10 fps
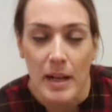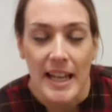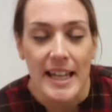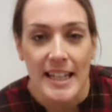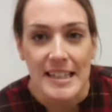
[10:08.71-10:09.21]

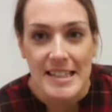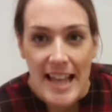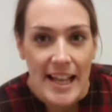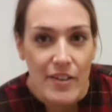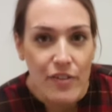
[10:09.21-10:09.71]
playing it
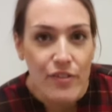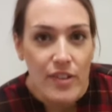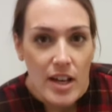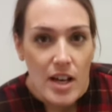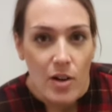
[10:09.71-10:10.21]
safe
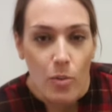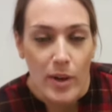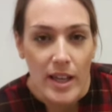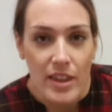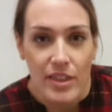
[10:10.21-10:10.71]

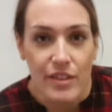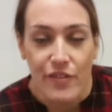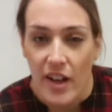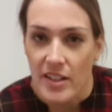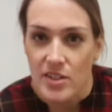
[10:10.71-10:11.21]
with the
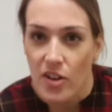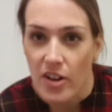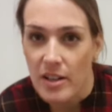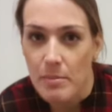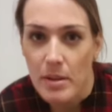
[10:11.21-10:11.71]
first
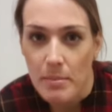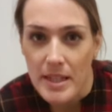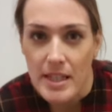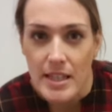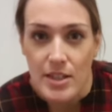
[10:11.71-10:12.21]
time
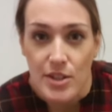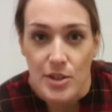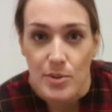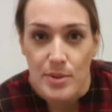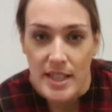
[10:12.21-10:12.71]
me
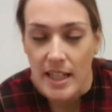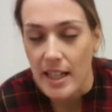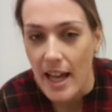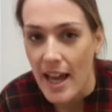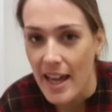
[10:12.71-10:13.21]

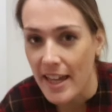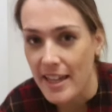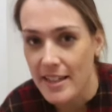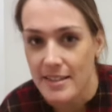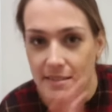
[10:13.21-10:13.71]
using a